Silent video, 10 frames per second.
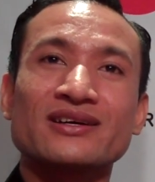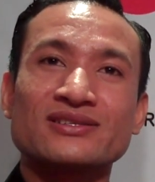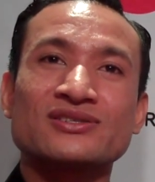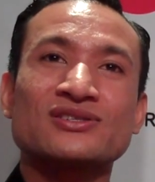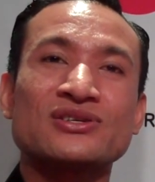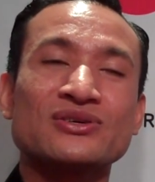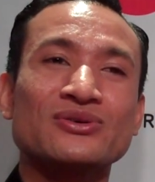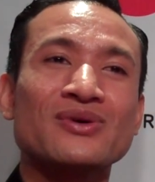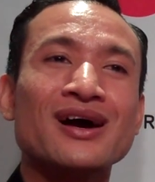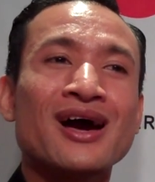It's
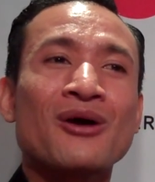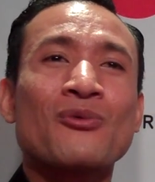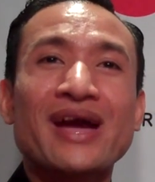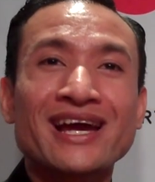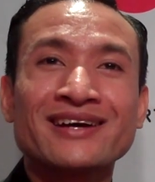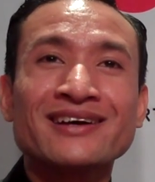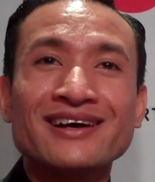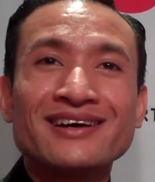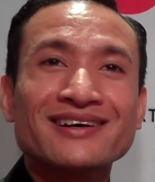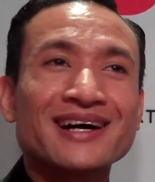to wake
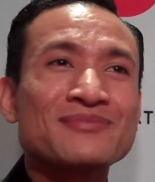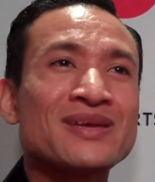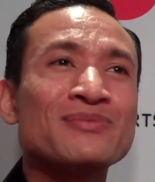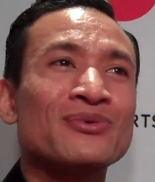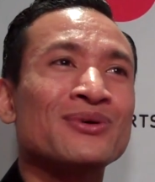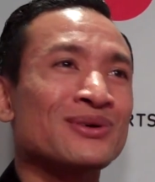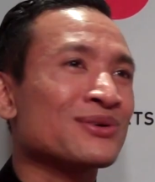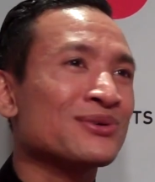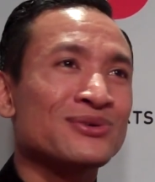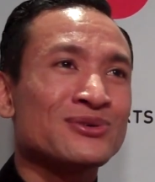people
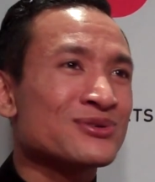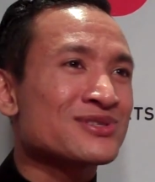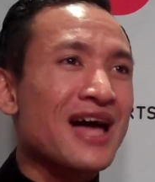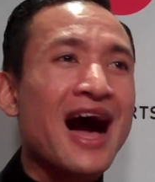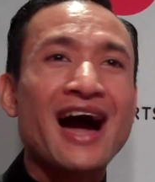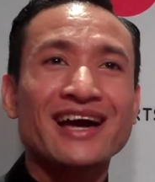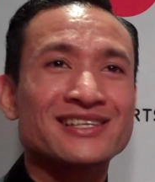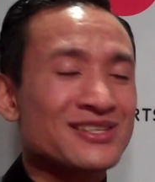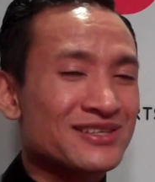whose eyes,